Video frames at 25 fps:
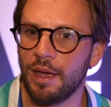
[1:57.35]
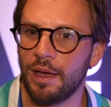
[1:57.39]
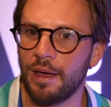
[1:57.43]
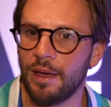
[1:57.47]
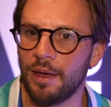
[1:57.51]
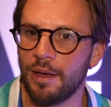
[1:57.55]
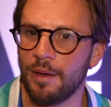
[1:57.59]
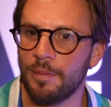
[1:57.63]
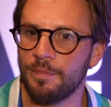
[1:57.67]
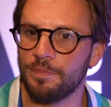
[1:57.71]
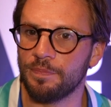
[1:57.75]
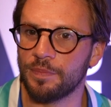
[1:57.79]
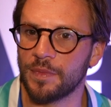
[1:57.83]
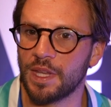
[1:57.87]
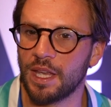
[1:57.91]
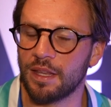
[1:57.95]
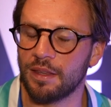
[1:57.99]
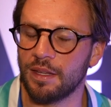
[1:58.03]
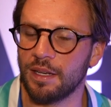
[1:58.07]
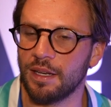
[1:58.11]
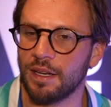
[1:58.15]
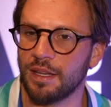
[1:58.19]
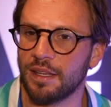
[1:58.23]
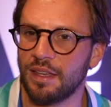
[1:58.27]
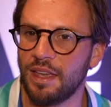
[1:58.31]
I
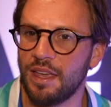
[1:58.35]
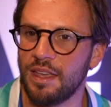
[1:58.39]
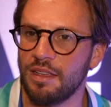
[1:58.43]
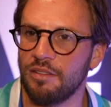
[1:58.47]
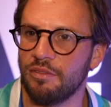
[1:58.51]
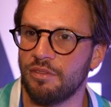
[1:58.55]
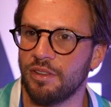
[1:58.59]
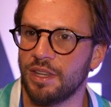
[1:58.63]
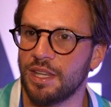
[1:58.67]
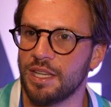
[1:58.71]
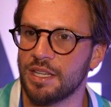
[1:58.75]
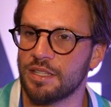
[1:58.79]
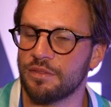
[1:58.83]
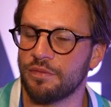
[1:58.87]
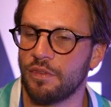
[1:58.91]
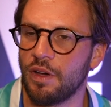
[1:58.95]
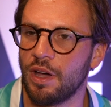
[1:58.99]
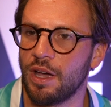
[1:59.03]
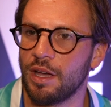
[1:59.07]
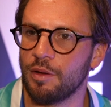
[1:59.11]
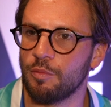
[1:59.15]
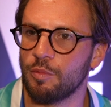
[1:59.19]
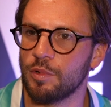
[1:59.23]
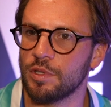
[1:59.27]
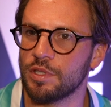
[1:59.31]
think the key for this
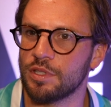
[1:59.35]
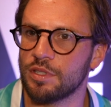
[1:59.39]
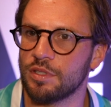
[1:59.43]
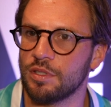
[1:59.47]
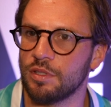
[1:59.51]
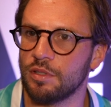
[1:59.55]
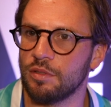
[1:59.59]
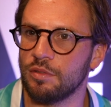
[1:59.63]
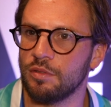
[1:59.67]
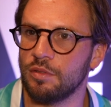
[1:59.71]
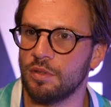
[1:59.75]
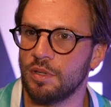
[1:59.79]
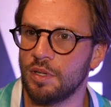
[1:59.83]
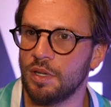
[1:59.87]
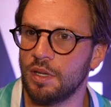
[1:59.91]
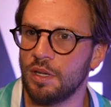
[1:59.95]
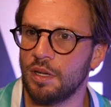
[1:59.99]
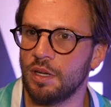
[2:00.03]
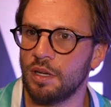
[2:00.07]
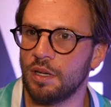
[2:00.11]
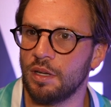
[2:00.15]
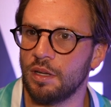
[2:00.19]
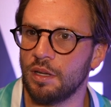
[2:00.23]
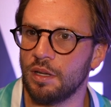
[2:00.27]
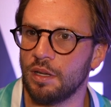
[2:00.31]
fight was to,
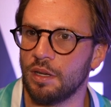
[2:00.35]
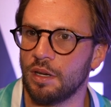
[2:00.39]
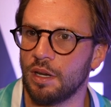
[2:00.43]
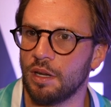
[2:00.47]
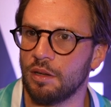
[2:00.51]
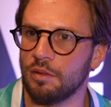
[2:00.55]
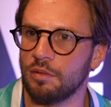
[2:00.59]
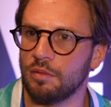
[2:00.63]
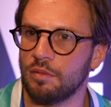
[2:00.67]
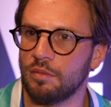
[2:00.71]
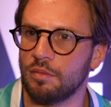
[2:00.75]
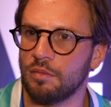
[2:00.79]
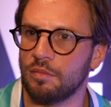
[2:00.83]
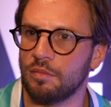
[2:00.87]
you know,